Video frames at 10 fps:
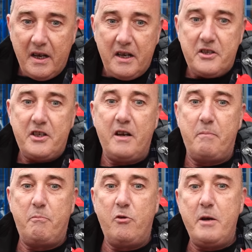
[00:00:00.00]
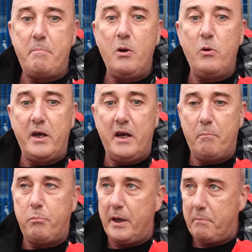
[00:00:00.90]
instead of rebuilding
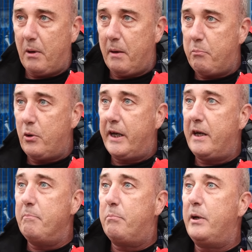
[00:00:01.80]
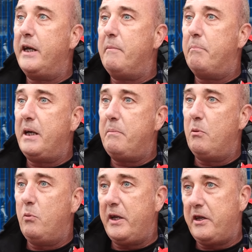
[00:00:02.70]
it brick by brick and bringing
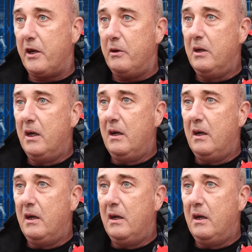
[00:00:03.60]
people with you.